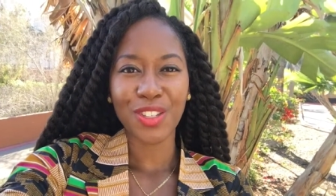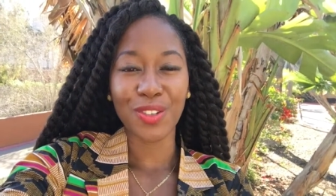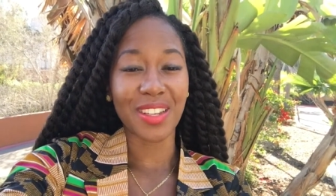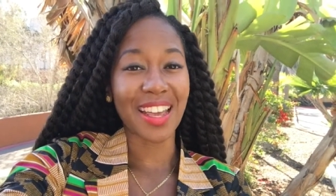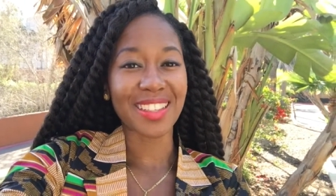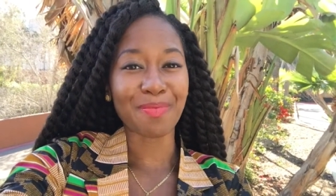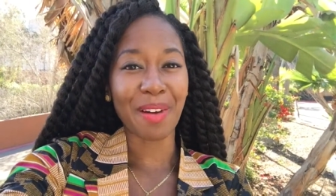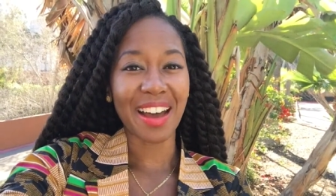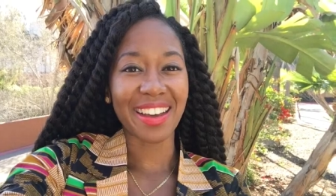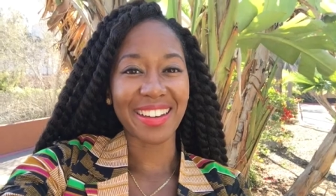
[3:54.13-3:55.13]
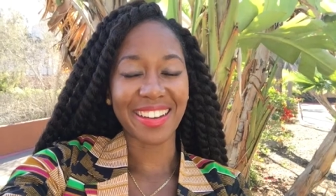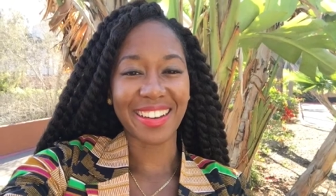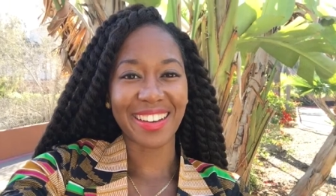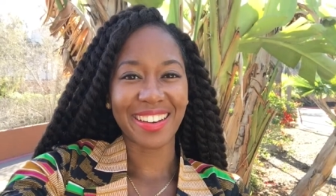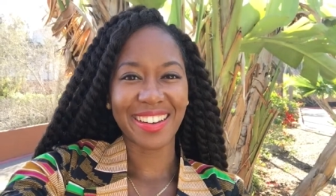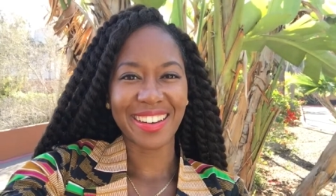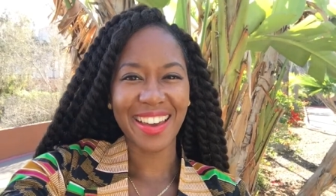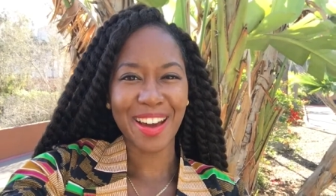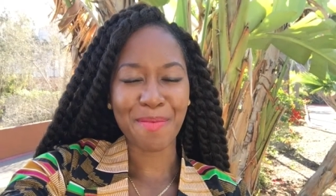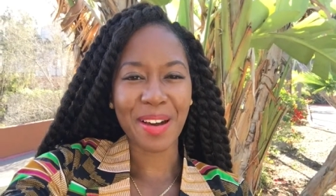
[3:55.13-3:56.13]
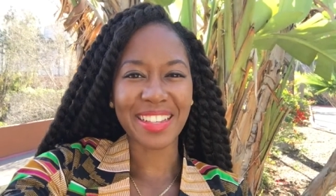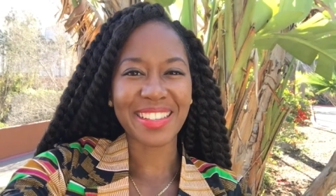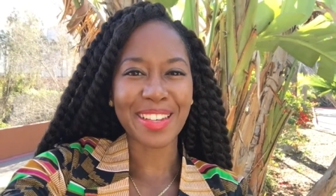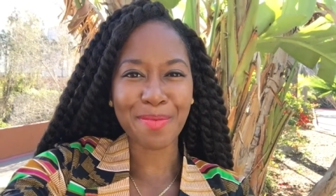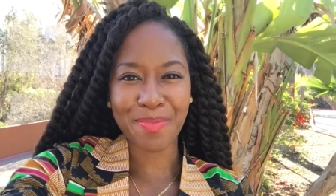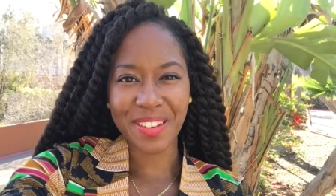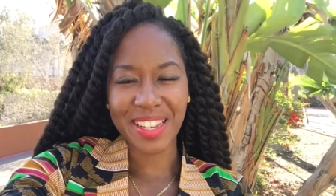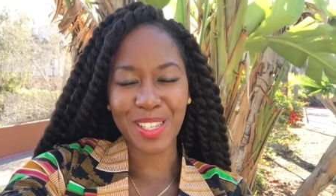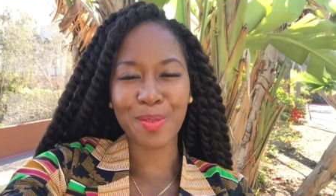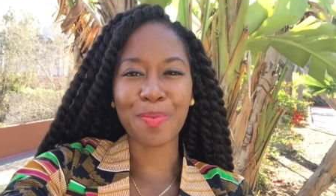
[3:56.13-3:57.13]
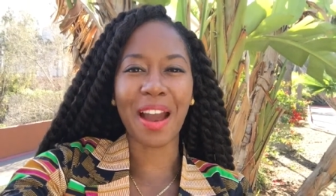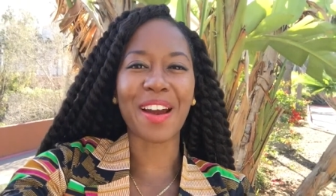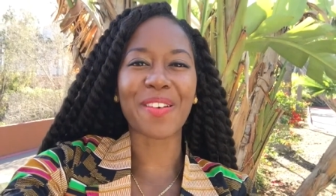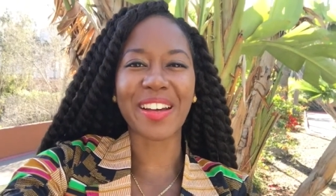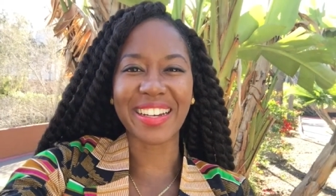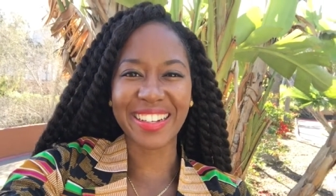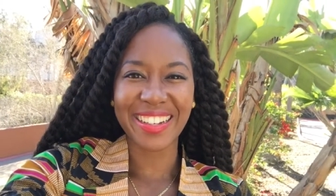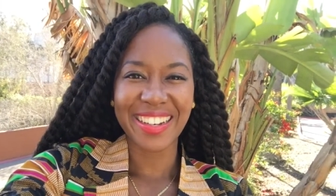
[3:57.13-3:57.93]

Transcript: So that's my, uh, yeah, my tip, inspiring.